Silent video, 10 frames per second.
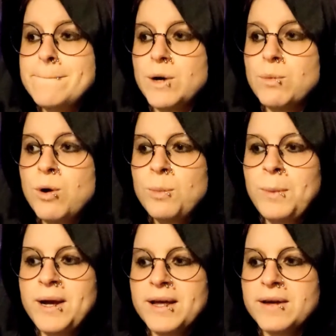but what
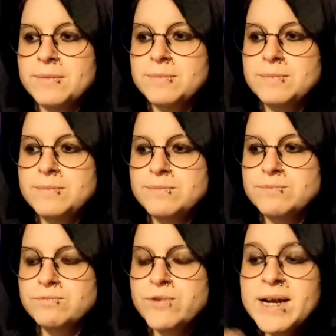we're
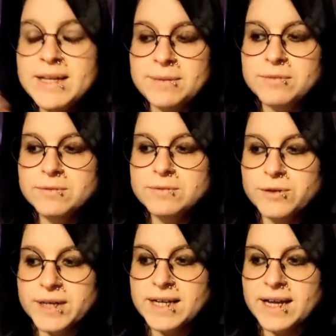really
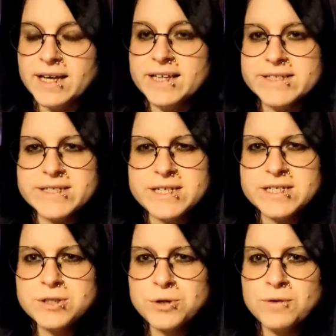looking at is the
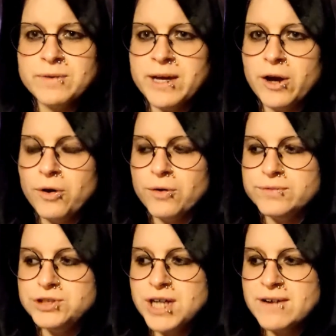story
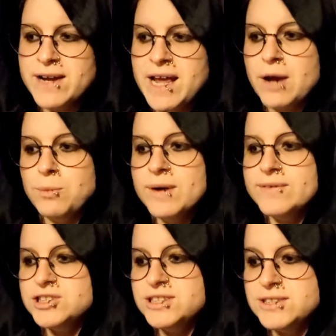of Jerry and
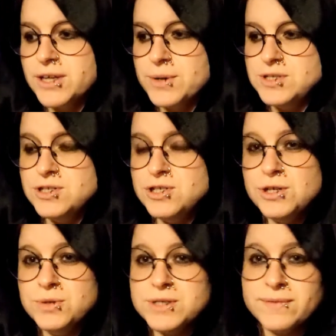whether she's going to
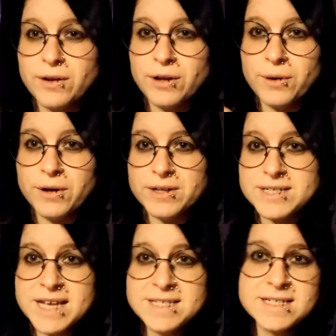choose to follow her
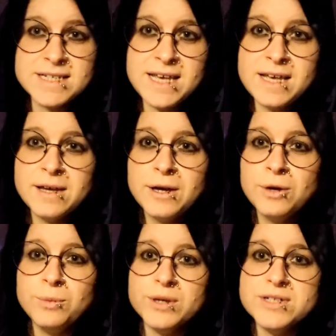destiny,
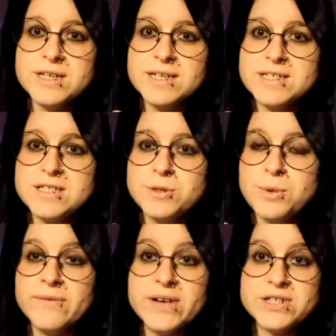which is
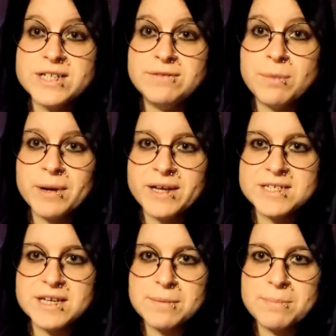to eventually
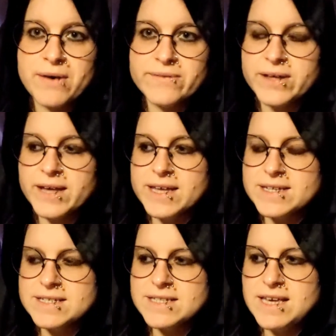replace her mother
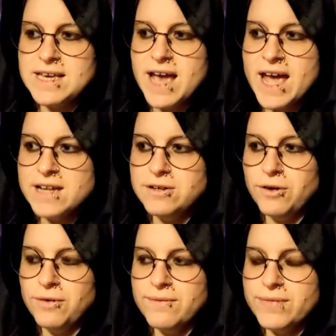as the head
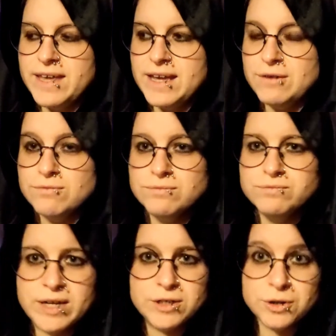of the
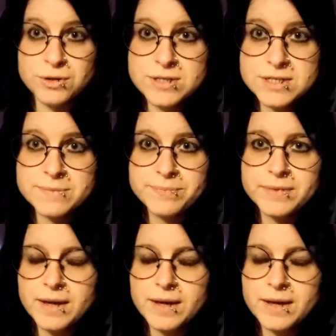Red Hoods,